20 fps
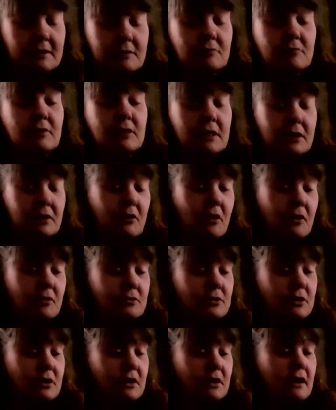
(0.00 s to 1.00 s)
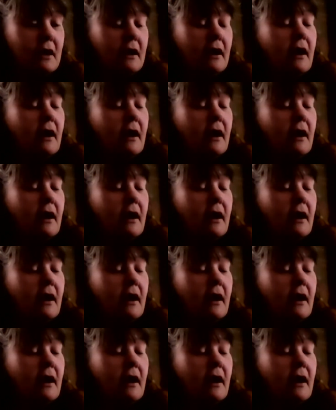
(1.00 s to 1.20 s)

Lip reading: It's really gross.